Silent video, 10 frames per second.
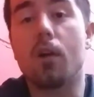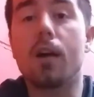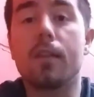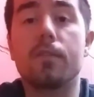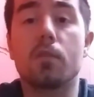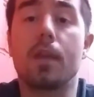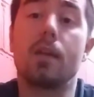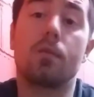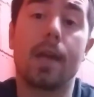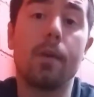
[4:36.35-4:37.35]
Not enough so that
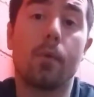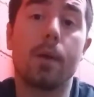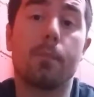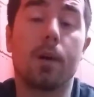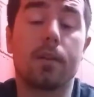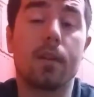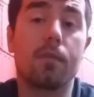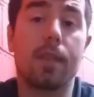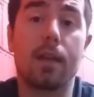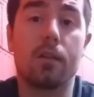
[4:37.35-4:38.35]
you gain weight, but
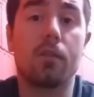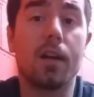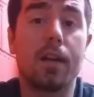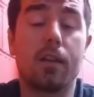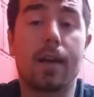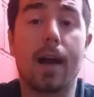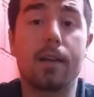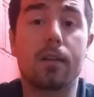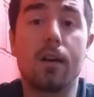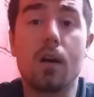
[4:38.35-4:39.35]
enough that you kind of